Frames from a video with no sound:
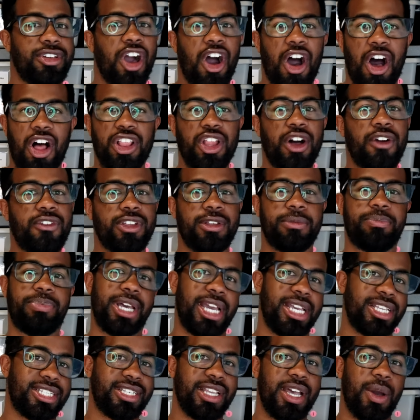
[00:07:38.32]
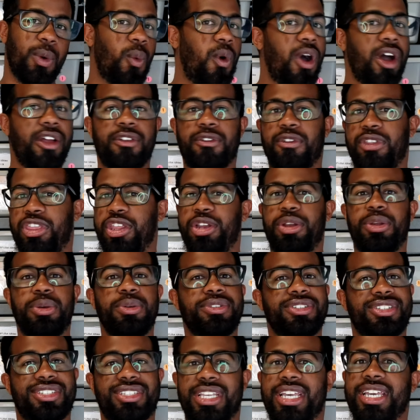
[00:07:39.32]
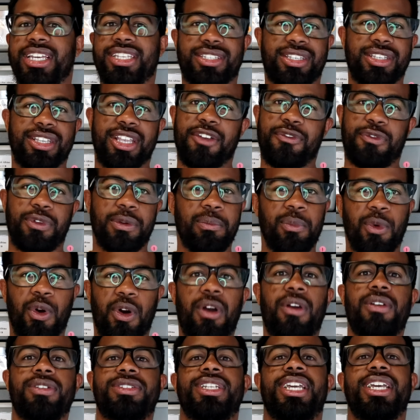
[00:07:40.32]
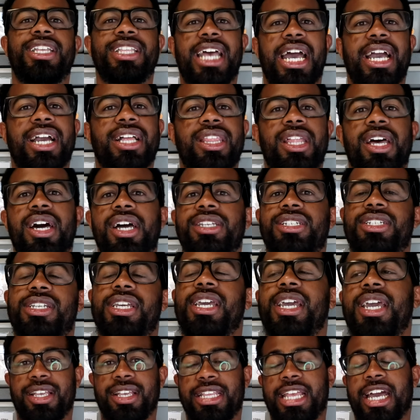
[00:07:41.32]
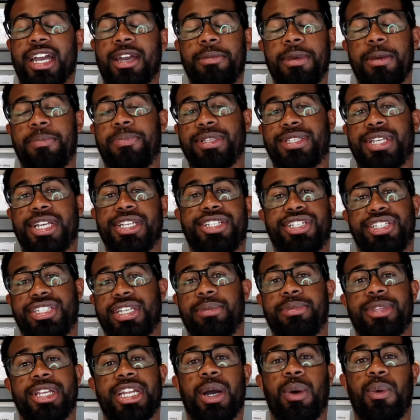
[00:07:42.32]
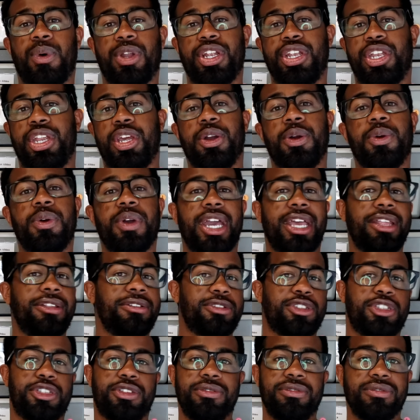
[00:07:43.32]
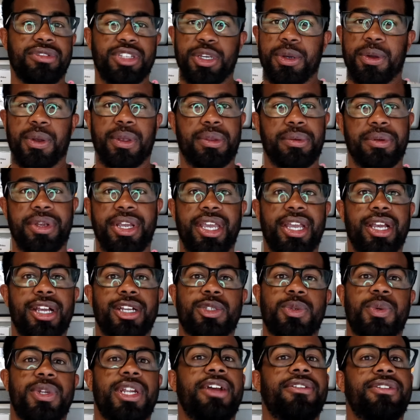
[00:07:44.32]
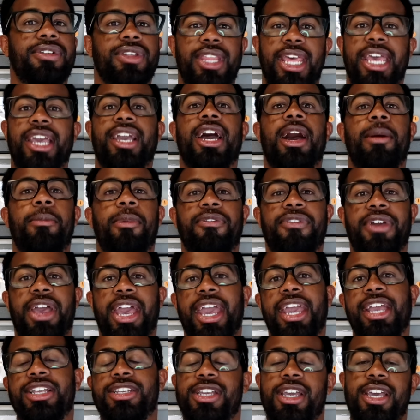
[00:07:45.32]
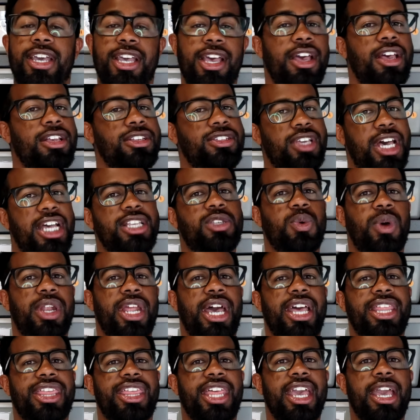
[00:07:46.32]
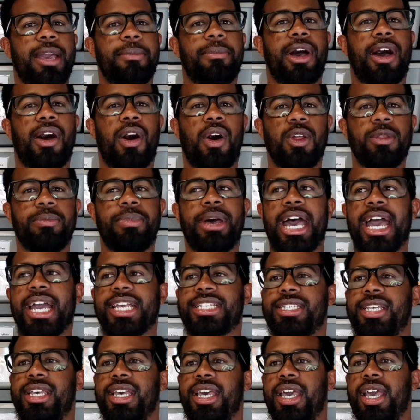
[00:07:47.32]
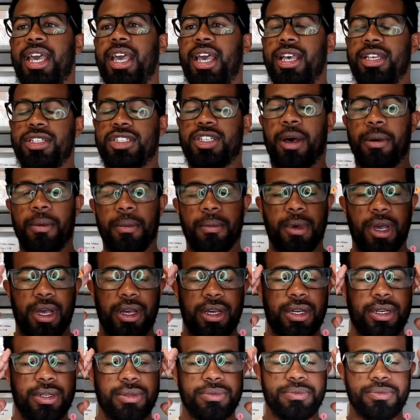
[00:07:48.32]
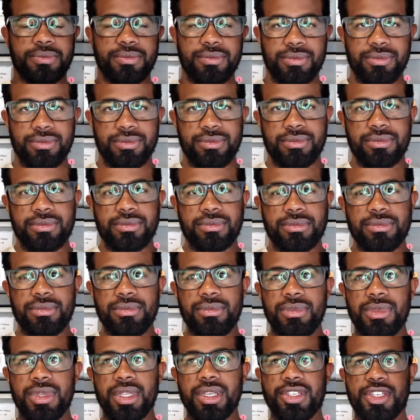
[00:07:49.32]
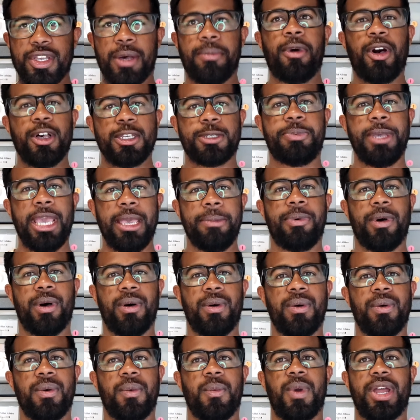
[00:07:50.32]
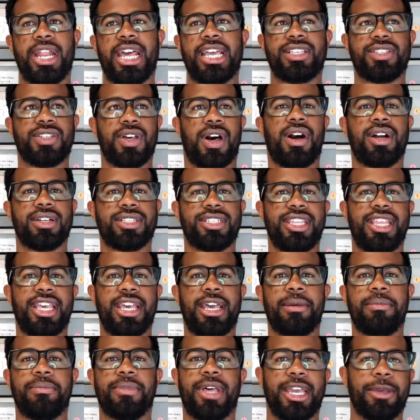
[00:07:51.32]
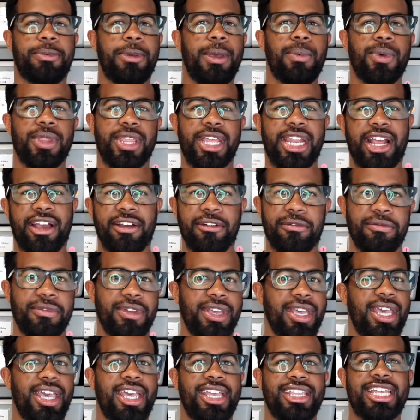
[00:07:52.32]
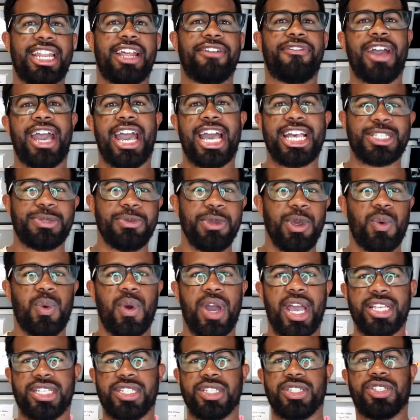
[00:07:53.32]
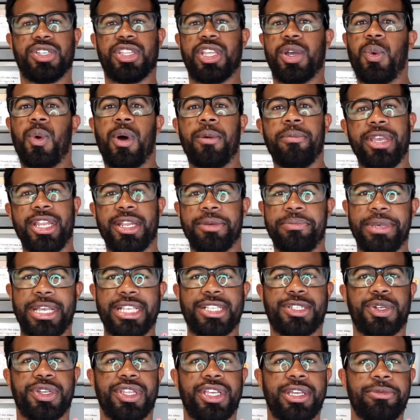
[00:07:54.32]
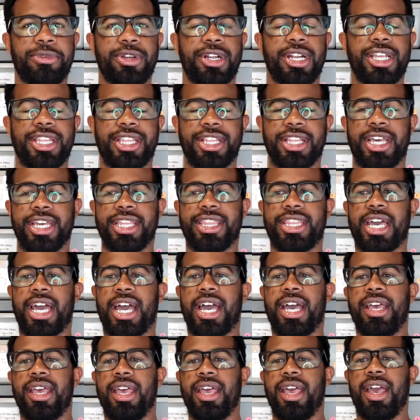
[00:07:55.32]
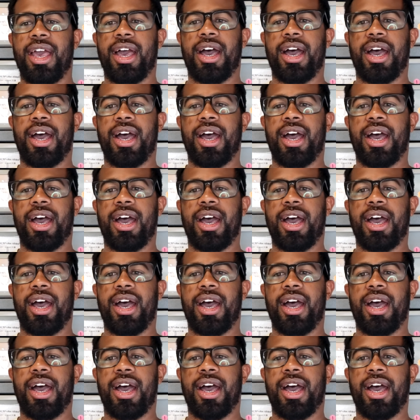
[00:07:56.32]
all over the place. 1 through 6 different morphs in that clutch. That could be potentially something I want to do in 2 or 3 years whenever they come of age. So that's what I think about holdbacks. So so most people, when I talk to them, like people that have asked me questions or that want me to mentor them or anything like that,